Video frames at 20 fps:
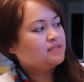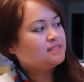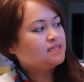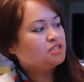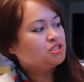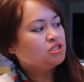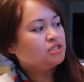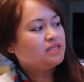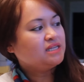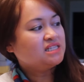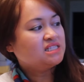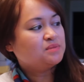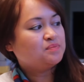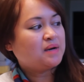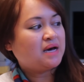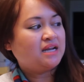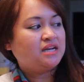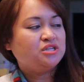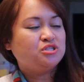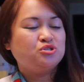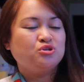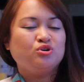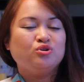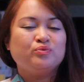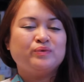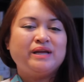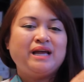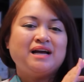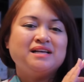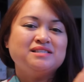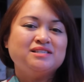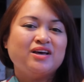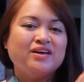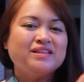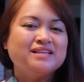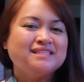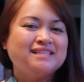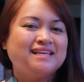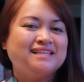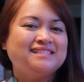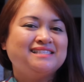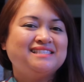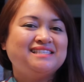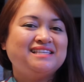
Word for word: Essentially, it's body jewelry. I saw this at